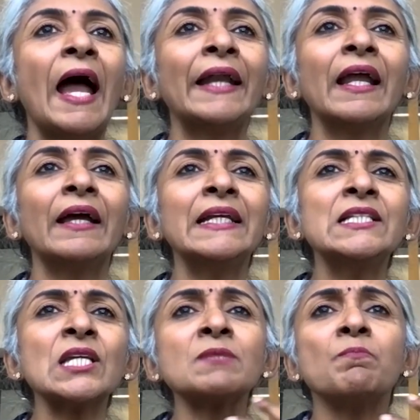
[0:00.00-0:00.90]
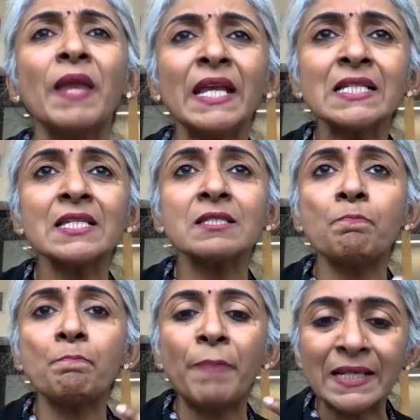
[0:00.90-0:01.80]
And it just makes us
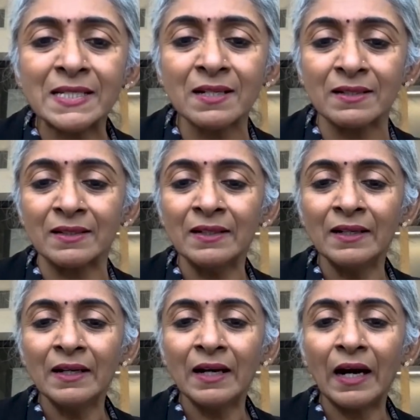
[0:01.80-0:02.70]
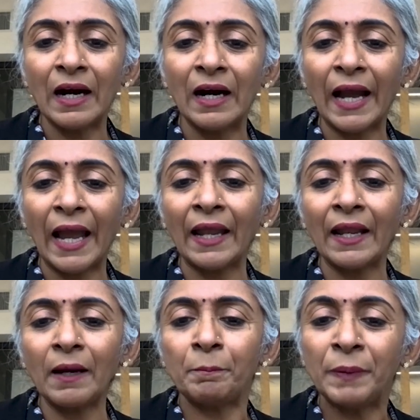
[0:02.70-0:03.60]
better
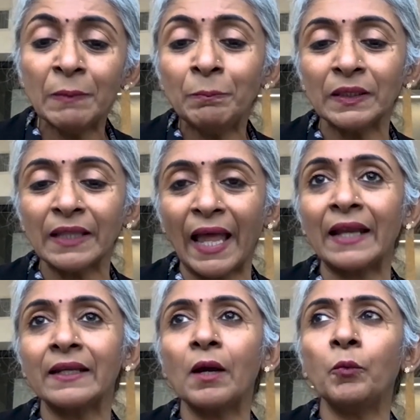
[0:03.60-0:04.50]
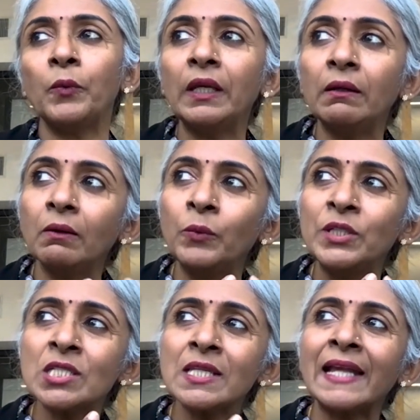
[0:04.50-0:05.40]
people. And we
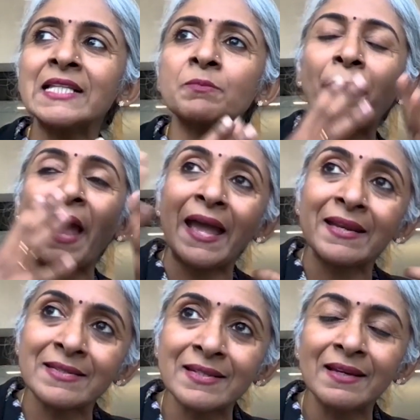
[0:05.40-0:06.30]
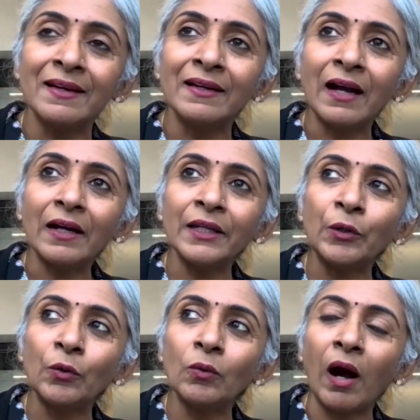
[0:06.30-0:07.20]
just expand,
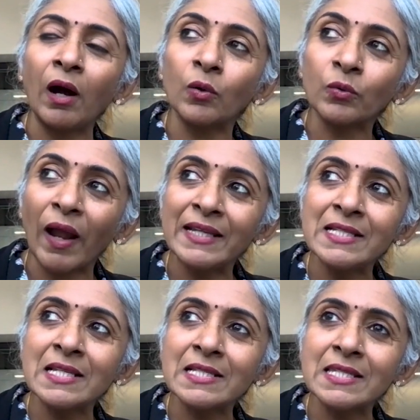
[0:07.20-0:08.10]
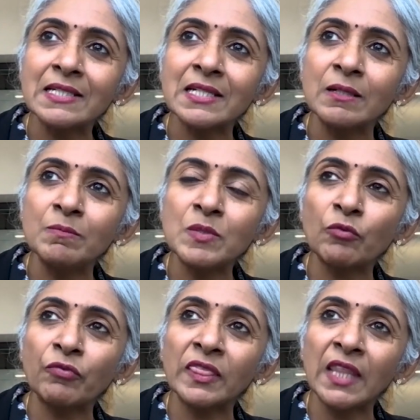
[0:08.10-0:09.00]
our horizons in terms
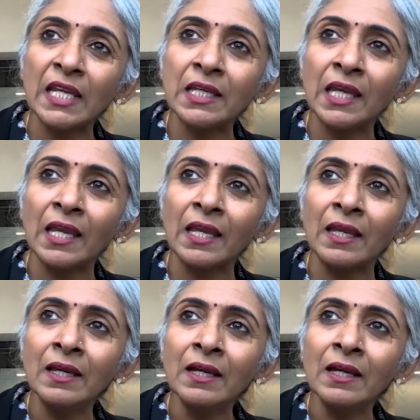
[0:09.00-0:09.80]
of thinking,